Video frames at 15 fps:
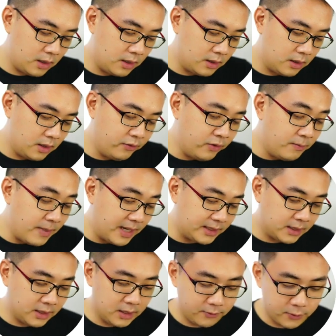even better
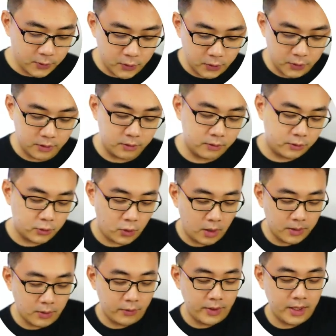if you could draw out
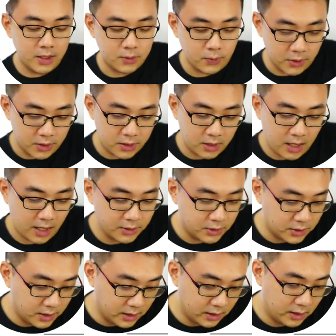the radius which touch
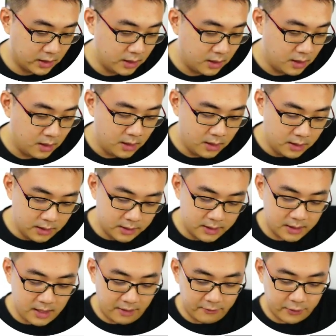the
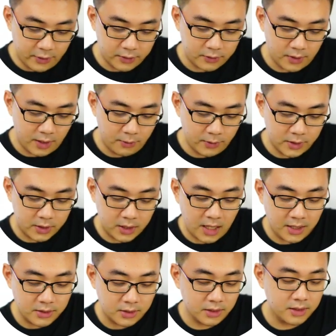circumference, right? Which
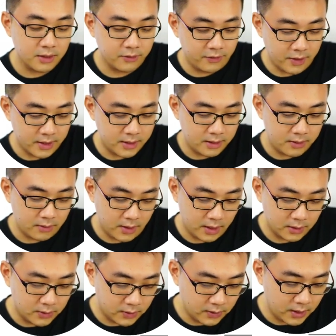touch the surface, right?
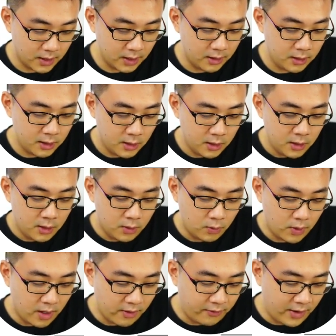So here we
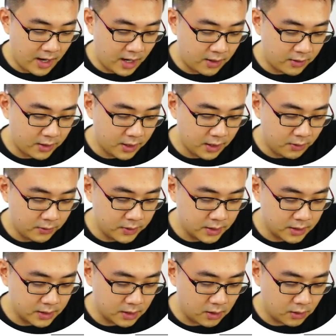have r here, which
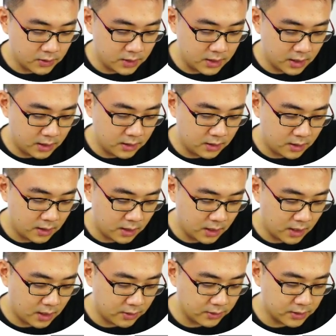is a constant.
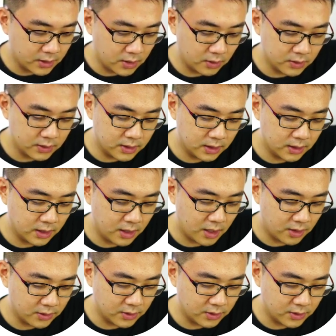R is a constant, and r.